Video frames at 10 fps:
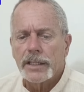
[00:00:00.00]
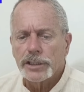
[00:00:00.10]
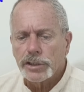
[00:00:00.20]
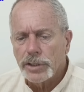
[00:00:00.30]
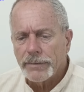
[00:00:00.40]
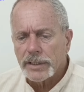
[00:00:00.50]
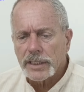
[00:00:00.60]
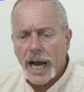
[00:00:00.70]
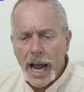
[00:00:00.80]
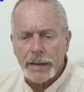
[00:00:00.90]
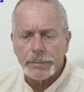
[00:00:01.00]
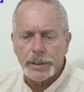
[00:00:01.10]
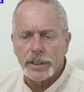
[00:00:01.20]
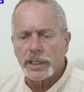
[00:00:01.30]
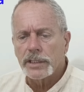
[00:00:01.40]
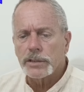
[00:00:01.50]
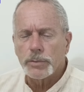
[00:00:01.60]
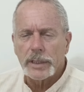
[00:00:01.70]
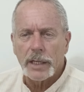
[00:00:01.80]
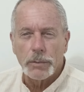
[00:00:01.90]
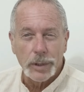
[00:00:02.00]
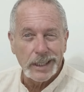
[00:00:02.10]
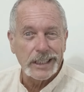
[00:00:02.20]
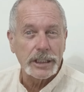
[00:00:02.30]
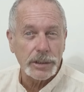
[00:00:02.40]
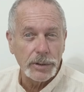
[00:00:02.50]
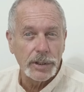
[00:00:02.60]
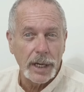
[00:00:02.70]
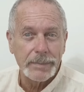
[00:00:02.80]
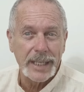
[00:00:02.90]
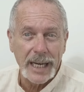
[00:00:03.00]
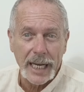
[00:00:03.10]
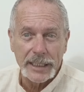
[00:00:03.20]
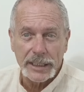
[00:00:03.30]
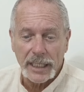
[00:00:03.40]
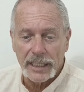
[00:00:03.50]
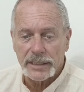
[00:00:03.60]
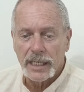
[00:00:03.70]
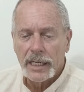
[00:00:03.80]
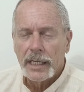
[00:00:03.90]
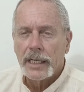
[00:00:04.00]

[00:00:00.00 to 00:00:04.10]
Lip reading: there's two different time periods when they really screwed up the United States.